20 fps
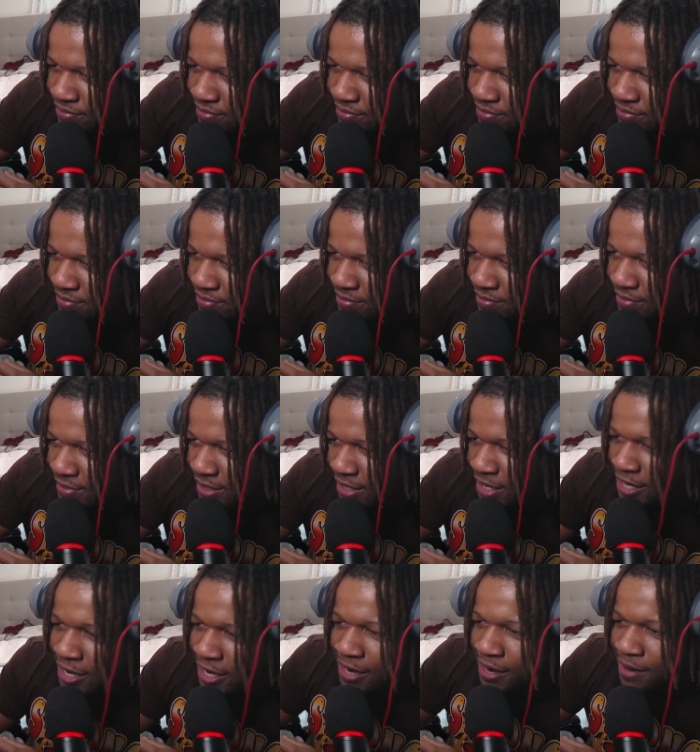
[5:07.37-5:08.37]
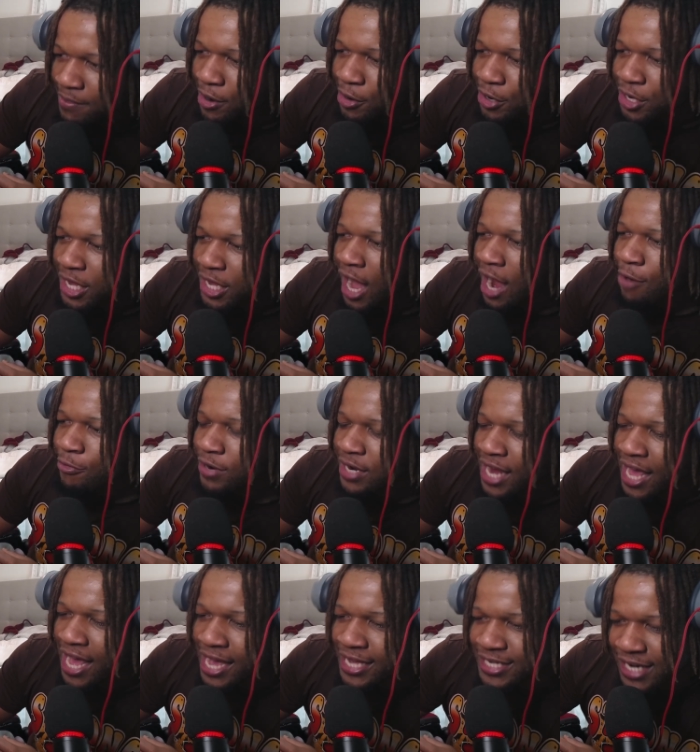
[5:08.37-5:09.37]
Hey, hey, bro, do y'all
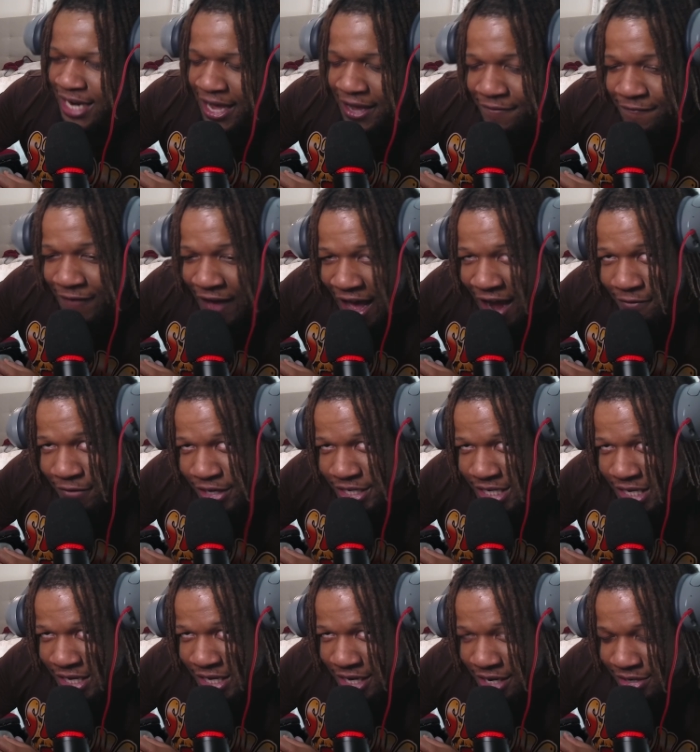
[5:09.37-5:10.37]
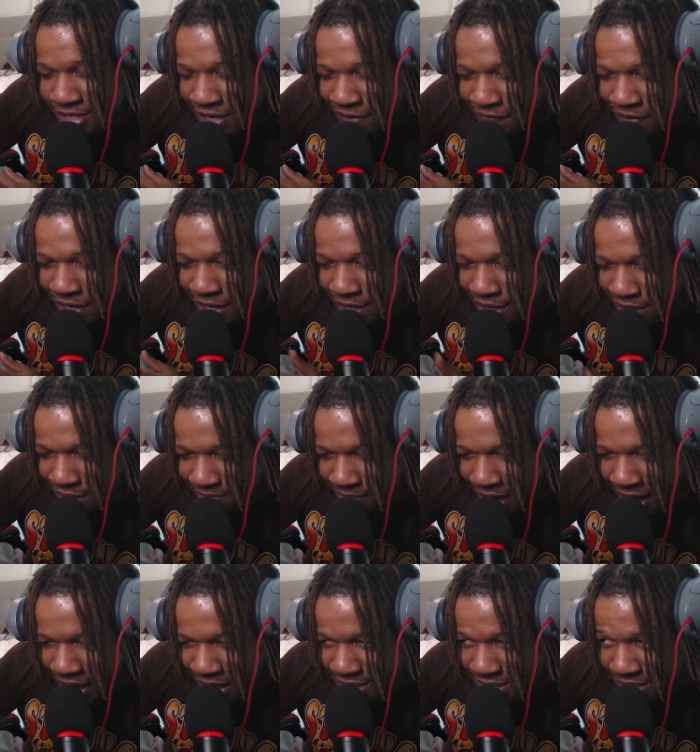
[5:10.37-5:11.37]
realize in like five or ten years they finna look
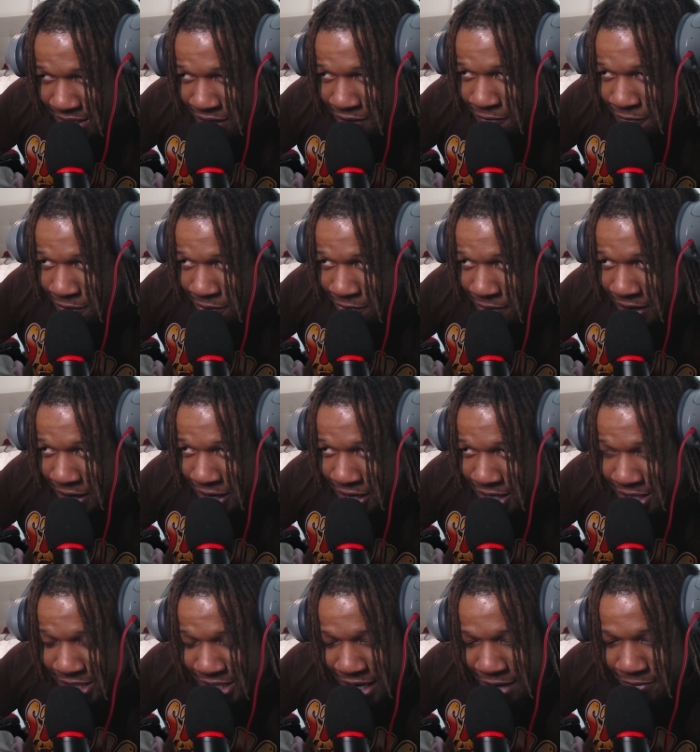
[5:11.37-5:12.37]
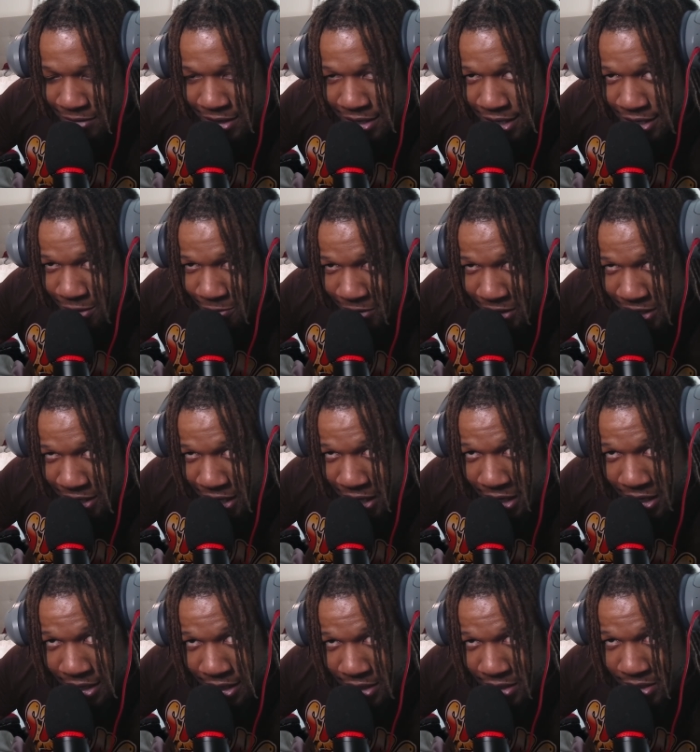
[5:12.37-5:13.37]
back at the stuff we wearing and say we looked
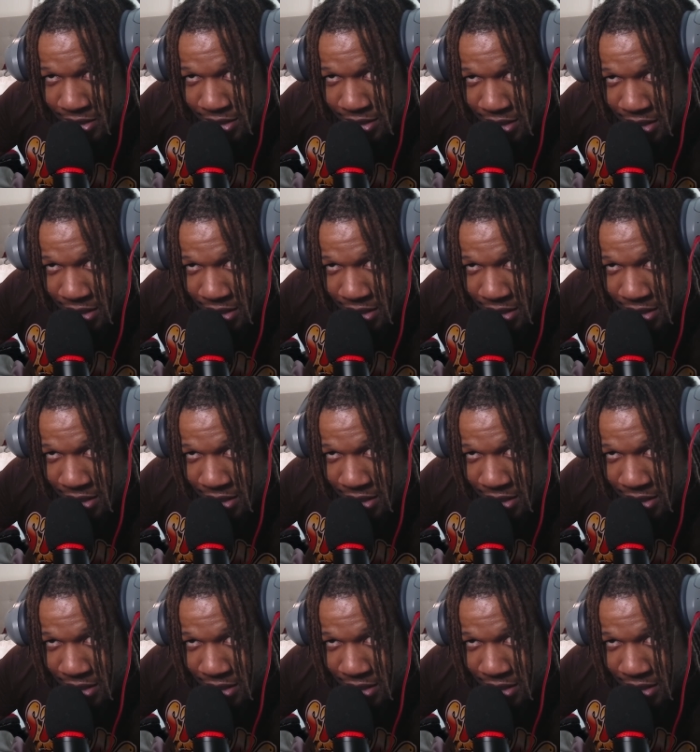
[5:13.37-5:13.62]
ridiculous?